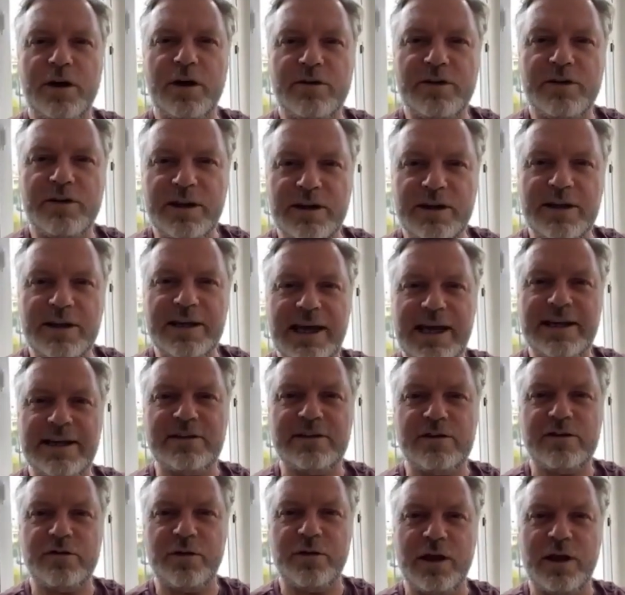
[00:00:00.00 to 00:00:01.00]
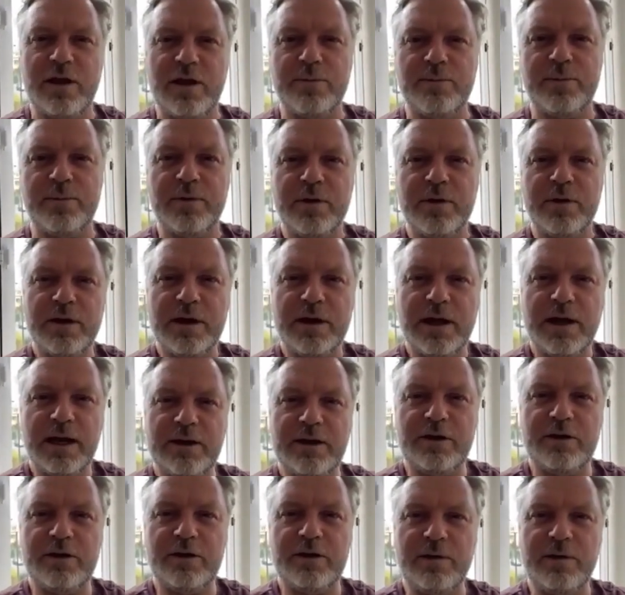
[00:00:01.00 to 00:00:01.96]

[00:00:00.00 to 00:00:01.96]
dedicated to help and